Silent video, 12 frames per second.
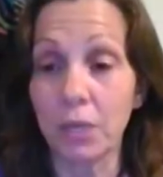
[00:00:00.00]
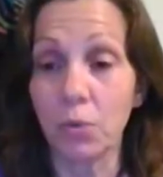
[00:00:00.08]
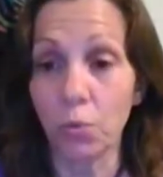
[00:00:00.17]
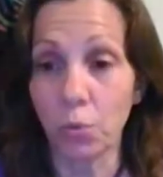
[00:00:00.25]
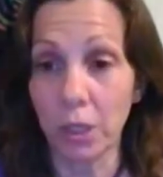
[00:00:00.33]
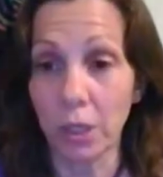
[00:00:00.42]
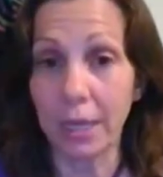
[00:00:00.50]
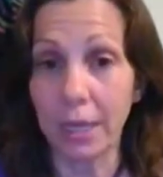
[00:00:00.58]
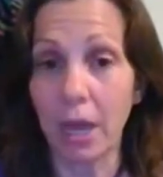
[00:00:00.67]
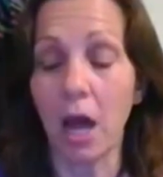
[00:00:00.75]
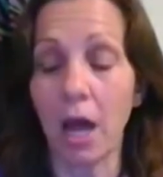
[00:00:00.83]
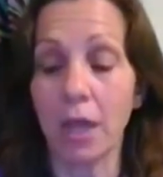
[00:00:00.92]
really
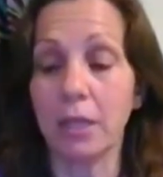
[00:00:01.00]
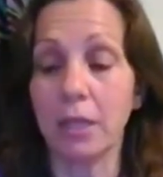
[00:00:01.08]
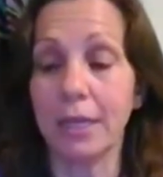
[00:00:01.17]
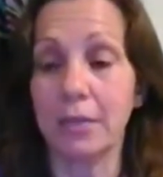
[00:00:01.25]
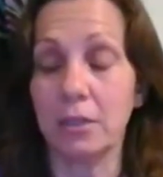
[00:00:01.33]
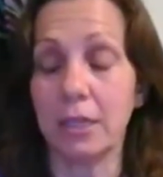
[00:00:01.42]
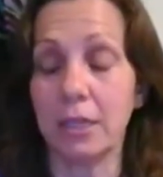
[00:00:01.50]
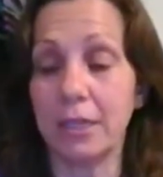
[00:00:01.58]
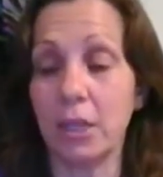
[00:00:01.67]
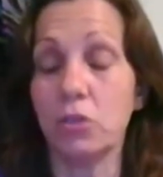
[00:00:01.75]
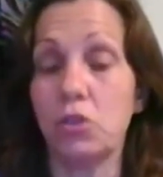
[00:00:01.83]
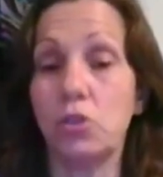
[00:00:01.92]
hot, like like a
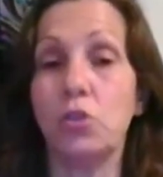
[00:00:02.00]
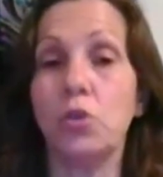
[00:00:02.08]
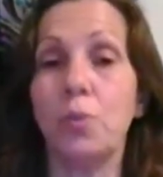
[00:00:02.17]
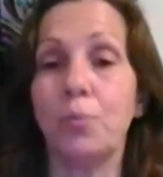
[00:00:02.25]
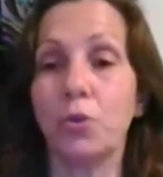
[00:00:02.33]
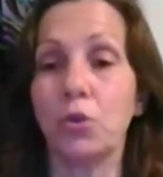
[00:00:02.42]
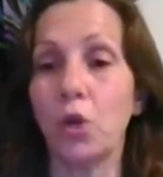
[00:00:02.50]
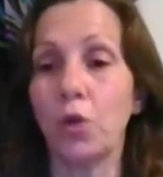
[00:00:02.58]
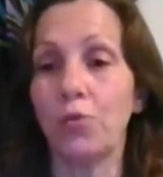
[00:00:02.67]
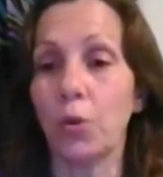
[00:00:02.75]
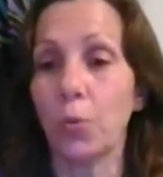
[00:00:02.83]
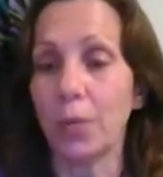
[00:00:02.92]

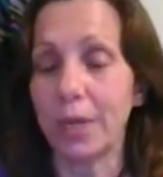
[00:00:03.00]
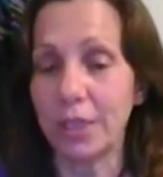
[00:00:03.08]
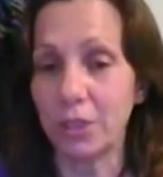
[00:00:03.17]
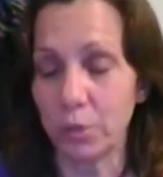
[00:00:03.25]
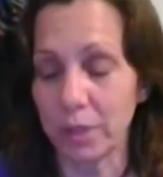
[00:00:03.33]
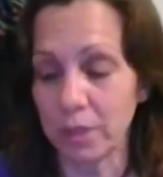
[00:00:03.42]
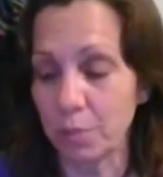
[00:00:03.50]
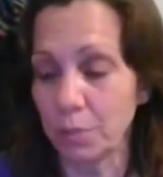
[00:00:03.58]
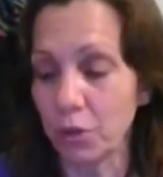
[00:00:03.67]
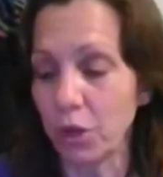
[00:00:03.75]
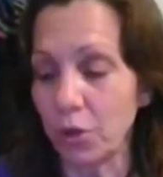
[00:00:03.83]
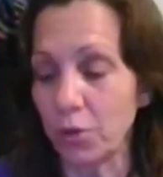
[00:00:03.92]
supernova ready to
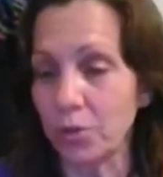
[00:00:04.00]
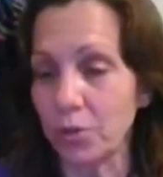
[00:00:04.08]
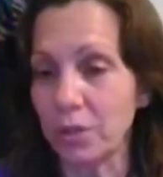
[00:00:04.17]
explode,